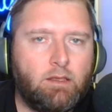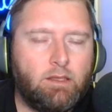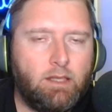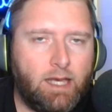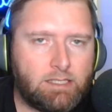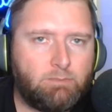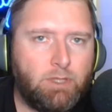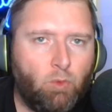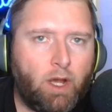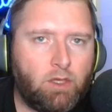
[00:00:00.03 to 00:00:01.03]
Yes,
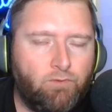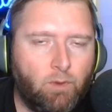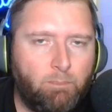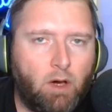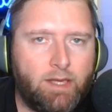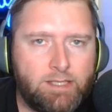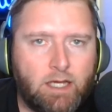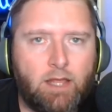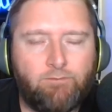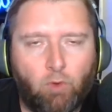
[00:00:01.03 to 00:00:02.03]
BYU football is
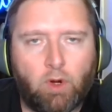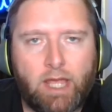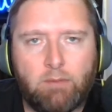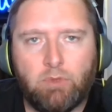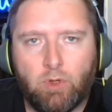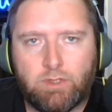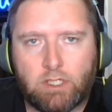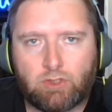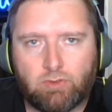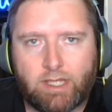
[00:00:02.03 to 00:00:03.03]
on a four game
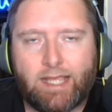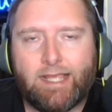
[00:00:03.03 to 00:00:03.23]
losing streak.